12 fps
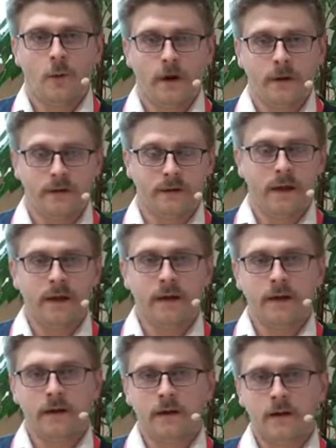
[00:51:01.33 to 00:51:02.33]
when
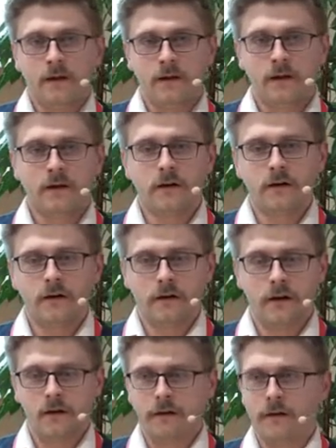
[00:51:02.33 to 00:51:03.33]
they,
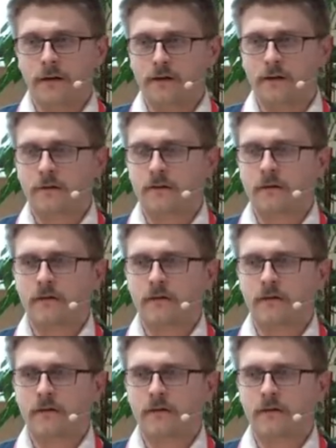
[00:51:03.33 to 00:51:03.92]
I think it's